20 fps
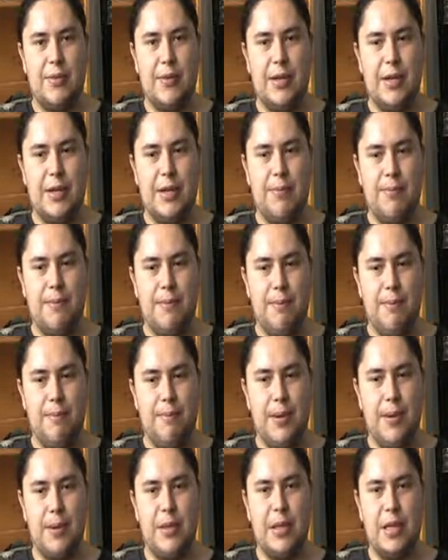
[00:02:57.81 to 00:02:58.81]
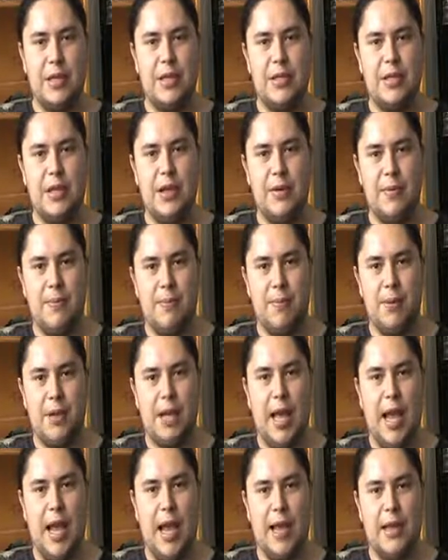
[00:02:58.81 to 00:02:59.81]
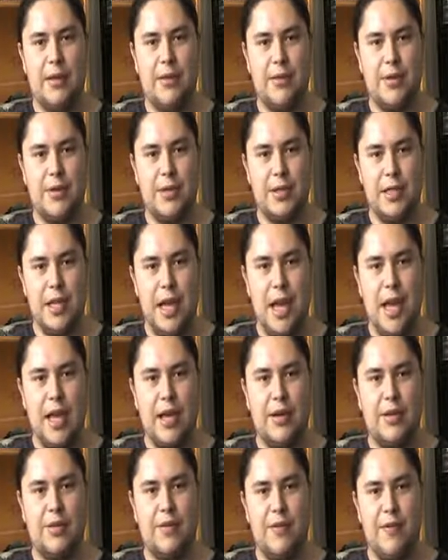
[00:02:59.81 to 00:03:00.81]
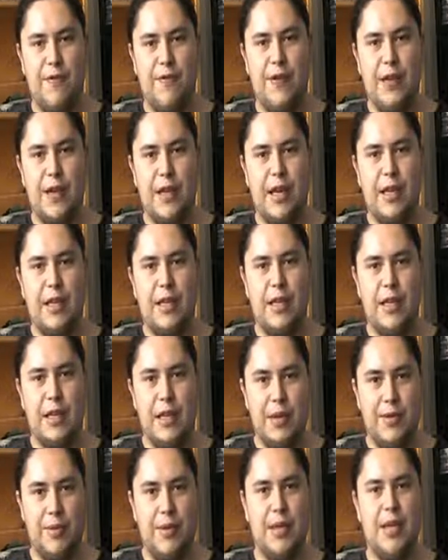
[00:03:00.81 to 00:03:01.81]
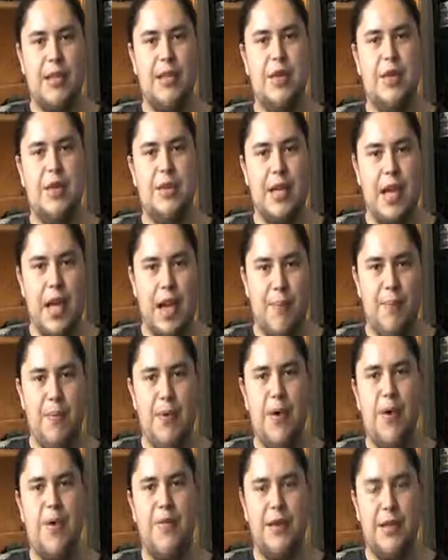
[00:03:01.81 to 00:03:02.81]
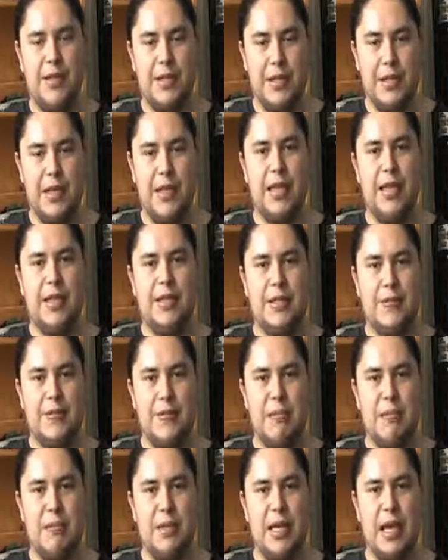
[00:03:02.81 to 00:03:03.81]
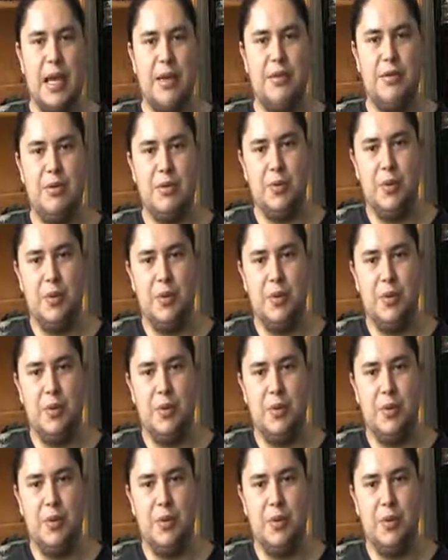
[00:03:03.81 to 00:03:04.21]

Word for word: When you're building a certain plane or a tank or a figure, you need to research how perfect it is from the actual